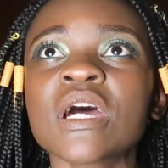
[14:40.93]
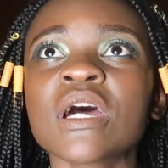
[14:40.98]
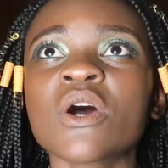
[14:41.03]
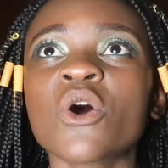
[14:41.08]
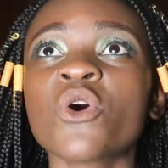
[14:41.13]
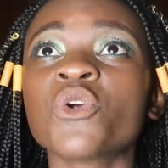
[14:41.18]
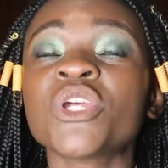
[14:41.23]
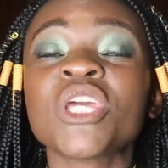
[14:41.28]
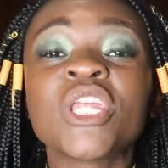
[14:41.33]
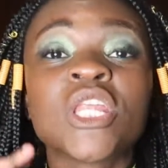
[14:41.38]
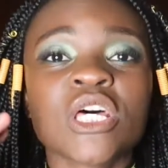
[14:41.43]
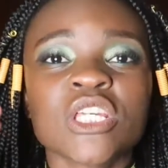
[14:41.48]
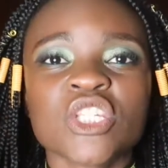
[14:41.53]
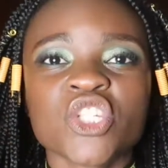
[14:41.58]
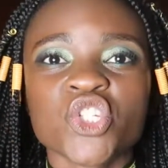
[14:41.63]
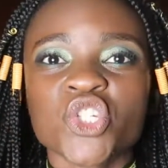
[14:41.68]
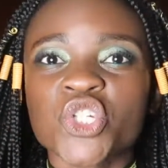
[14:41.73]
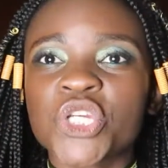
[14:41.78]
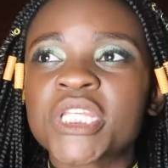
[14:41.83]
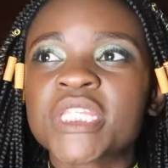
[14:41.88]
or
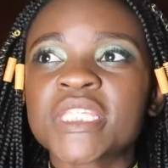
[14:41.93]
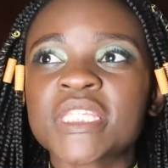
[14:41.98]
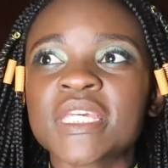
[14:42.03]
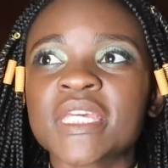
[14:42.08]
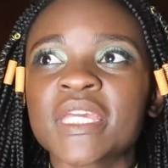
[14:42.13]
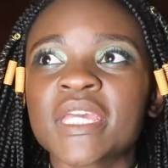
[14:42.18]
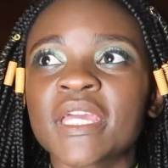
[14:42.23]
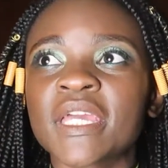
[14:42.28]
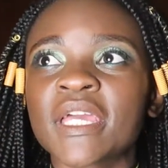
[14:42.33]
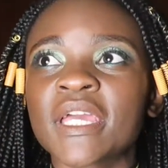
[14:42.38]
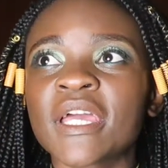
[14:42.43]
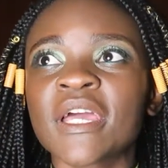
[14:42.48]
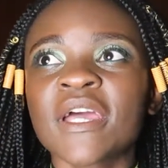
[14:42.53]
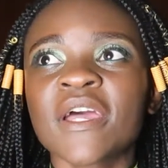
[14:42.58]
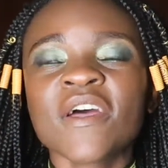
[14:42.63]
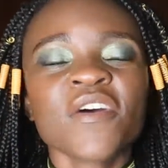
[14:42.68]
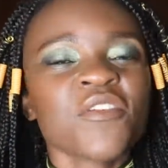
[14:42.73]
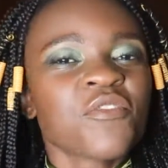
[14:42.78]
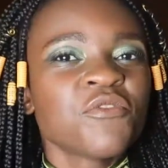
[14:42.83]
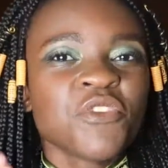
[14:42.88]
illustrating
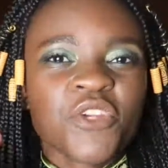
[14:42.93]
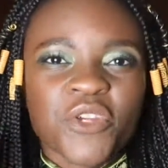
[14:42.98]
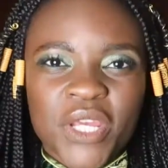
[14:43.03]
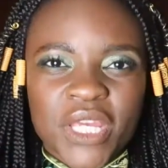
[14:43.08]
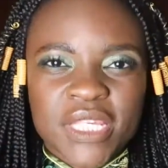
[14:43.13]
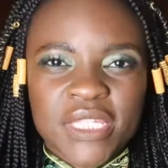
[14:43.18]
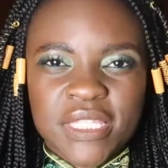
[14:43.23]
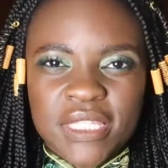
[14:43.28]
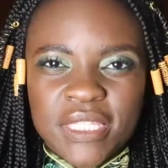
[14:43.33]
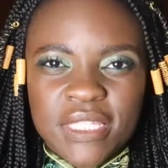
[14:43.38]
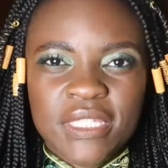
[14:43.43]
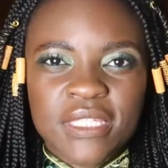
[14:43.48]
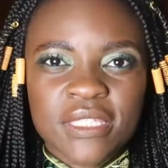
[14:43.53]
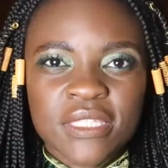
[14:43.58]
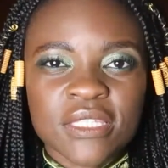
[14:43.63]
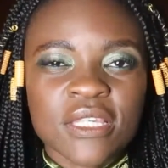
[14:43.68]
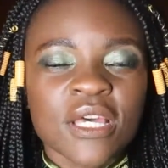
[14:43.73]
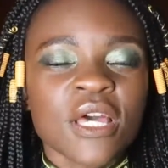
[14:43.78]
various things.